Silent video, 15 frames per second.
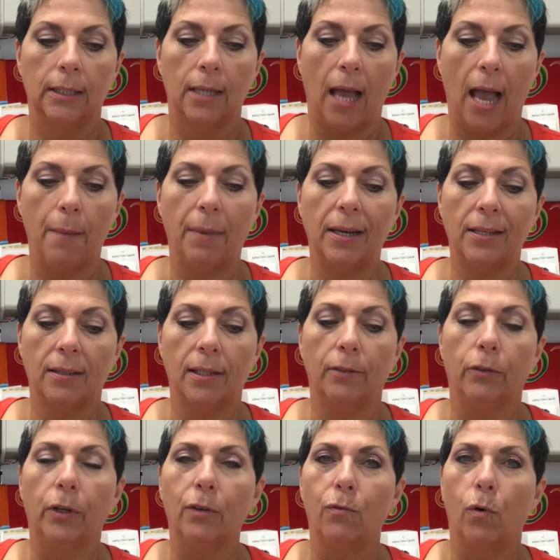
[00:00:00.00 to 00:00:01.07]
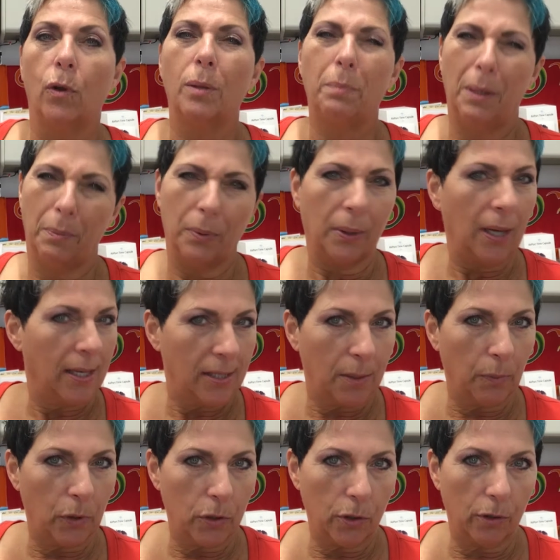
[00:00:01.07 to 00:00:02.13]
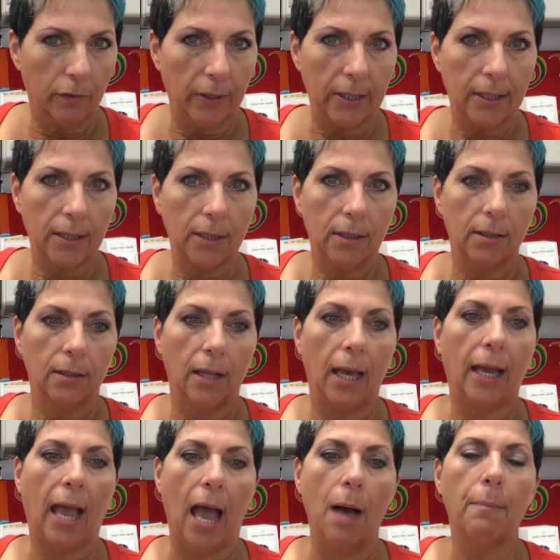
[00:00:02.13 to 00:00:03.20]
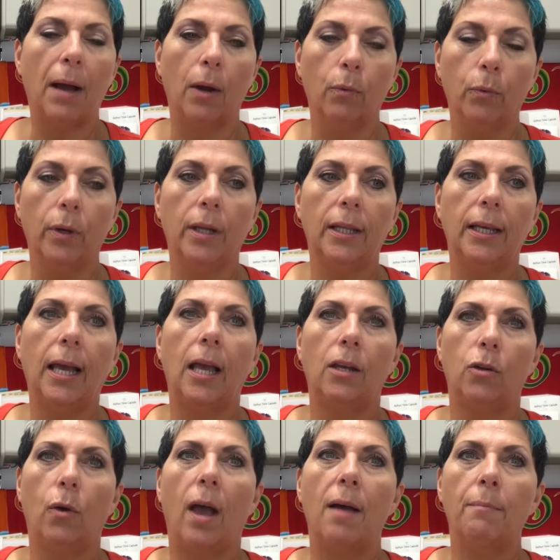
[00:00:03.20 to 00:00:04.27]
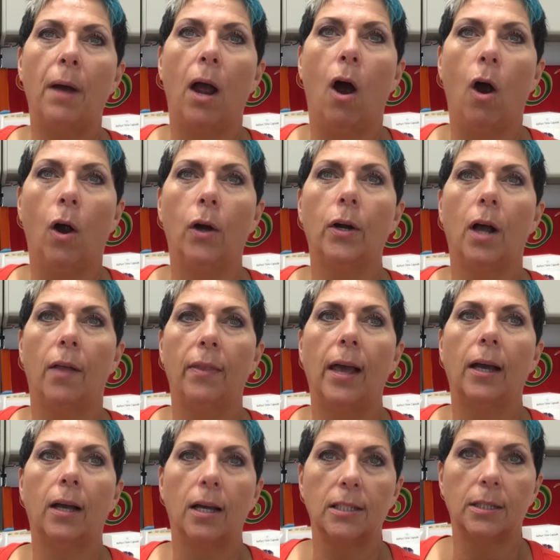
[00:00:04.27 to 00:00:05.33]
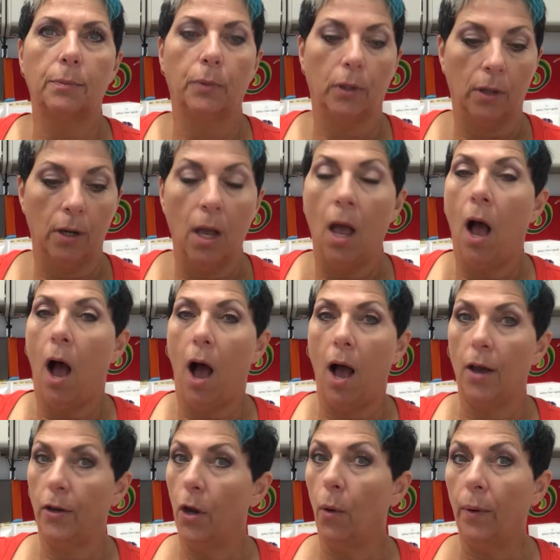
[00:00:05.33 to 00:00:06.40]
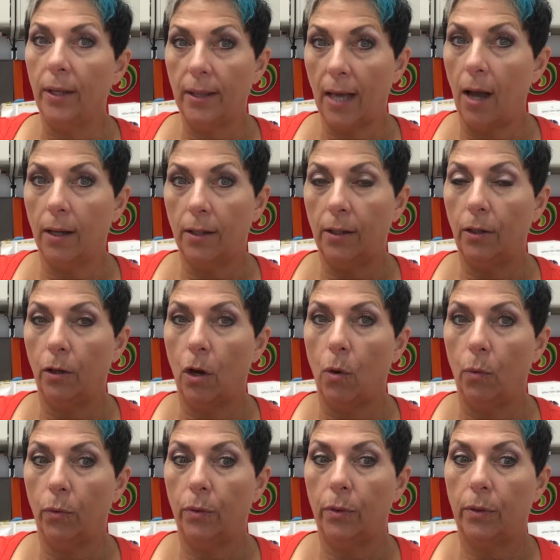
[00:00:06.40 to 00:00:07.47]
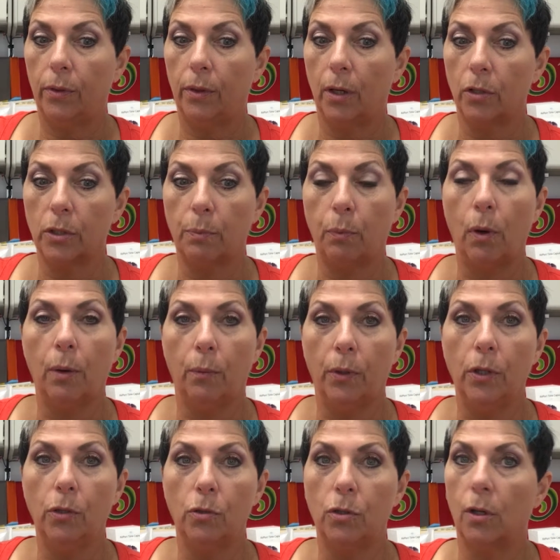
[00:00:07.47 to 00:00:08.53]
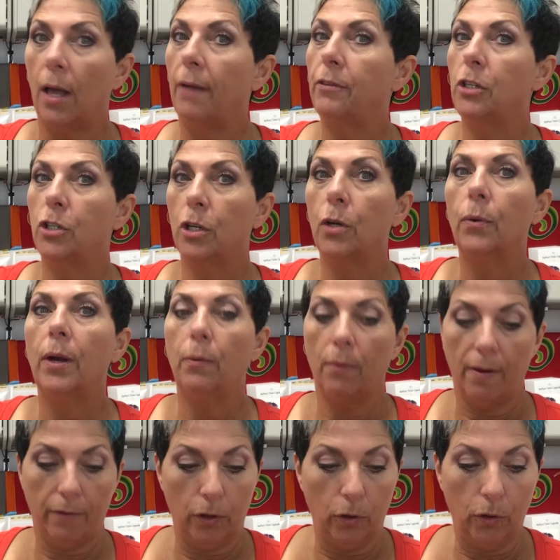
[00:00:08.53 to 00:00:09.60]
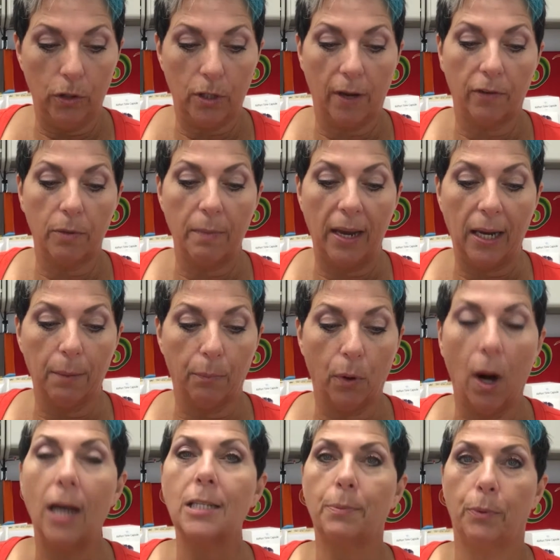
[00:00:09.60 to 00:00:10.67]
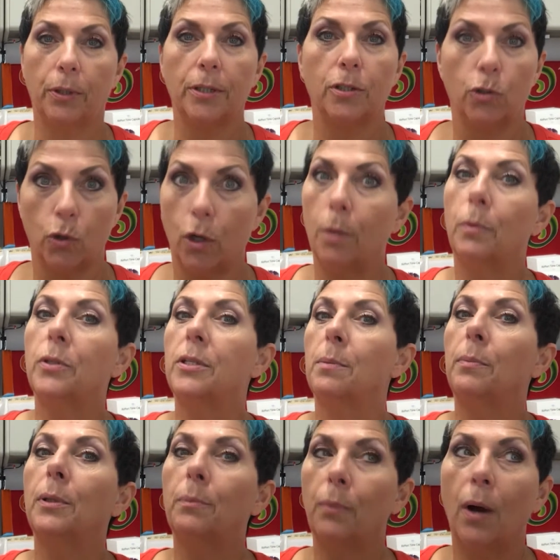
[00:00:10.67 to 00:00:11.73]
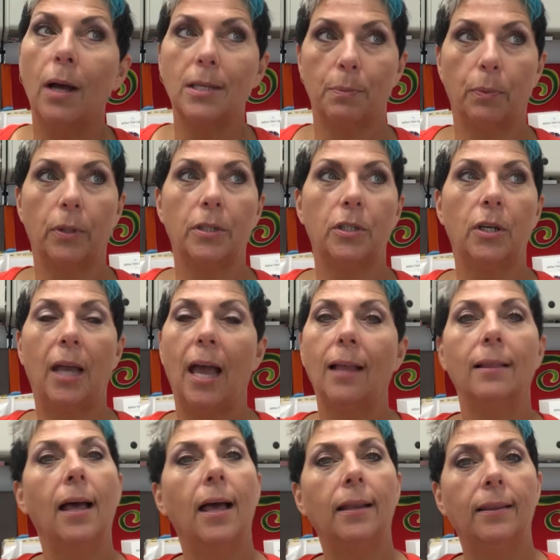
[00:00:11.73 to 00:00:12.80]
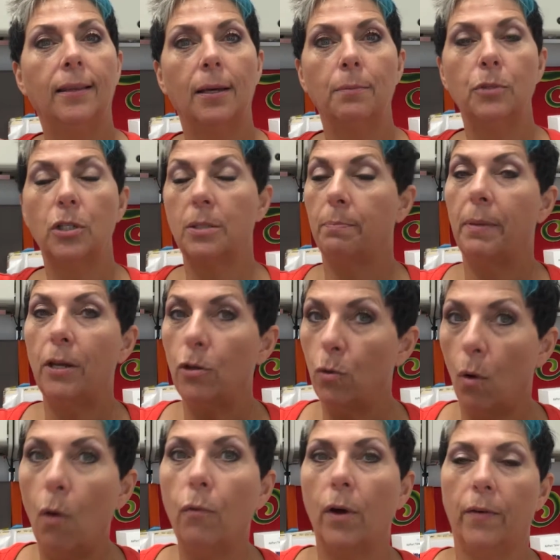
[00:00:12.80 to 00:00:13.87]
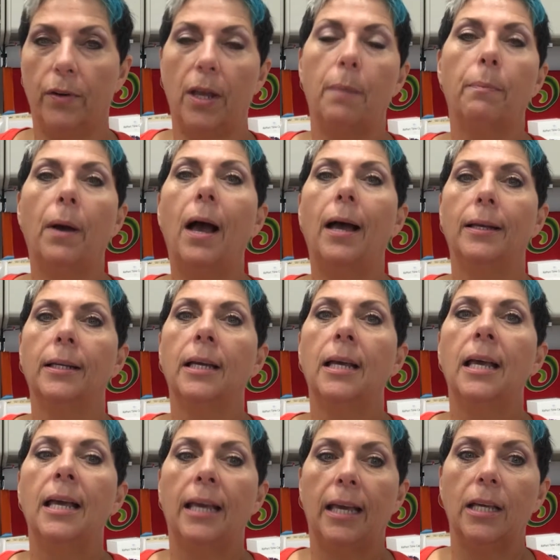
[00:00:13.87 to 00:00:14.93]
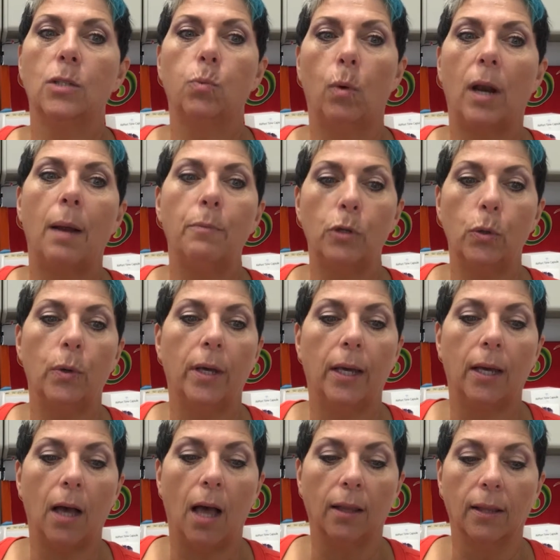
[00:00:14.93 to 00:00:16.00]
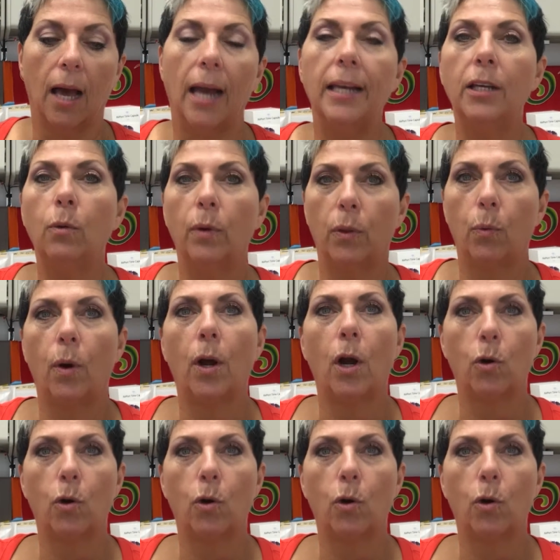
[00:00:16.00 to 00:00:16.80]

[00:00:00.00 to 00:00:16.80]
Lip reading: am I delivering for the people customer service? Like, do I have my heart on that customer? Knowing that, there's a point when you still have to generate revenue. You still have to make it prosperous, enjoyable, simple, and prosperous. You can't let them just bend you over every day. But is what I'm doing aligning with what our